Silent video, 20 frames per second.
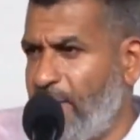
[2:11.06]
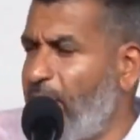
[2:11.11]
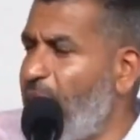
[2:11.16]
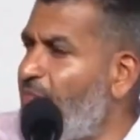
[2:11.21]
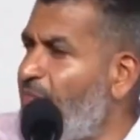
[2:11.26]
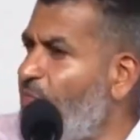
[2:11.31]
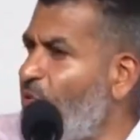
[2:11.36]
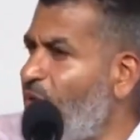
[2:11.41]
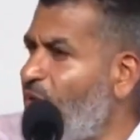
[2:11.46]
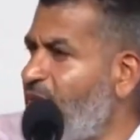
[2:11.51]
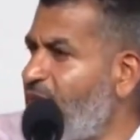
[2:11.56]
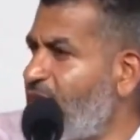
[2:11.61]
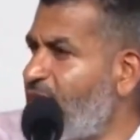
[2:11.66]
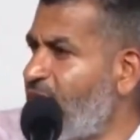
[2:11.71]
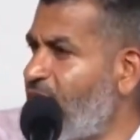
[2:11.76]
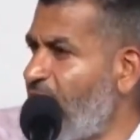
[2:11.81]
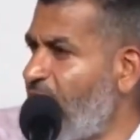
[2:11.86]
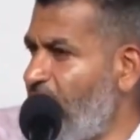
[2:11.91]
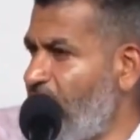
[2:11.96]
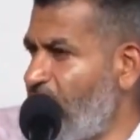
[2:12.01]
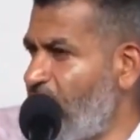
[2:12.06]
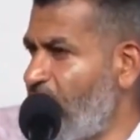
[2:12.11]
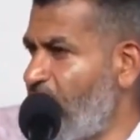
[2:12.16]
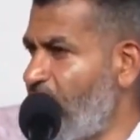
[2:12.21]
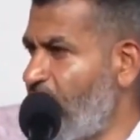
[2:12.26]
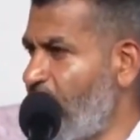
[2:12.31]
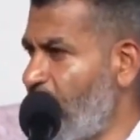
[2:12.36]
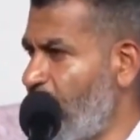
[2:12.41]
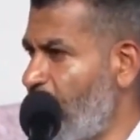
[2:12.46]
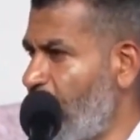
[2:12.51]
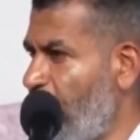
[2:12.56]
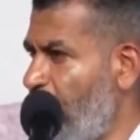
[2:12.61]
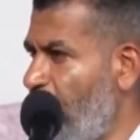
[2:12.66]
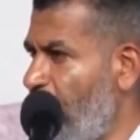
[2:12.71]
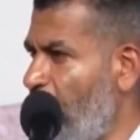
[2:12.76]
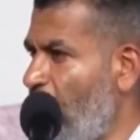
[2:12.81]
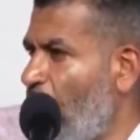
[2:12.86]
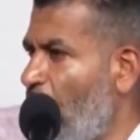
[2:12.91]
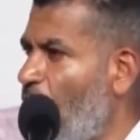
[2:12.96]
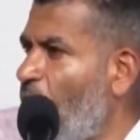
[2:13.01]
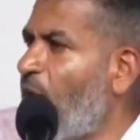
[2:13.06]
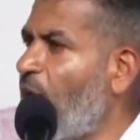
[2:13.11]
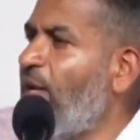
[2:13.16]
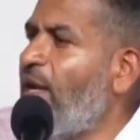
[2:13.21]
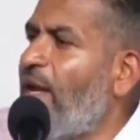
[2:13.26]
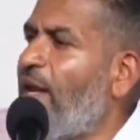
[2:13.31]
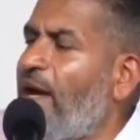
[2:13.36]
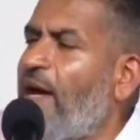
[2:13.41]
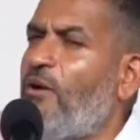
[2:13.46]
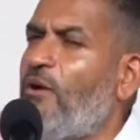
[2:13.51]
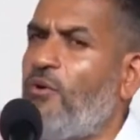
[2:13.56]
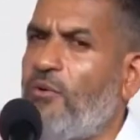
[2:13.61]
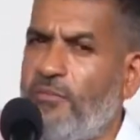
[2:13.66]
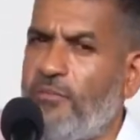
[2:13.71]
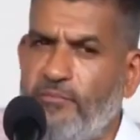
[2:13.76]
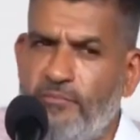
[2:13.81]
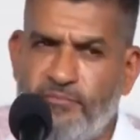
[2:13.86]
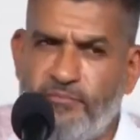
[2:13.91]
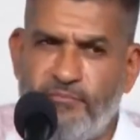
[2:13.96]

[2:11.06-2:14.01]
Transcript: Methodist Church Holy Lao,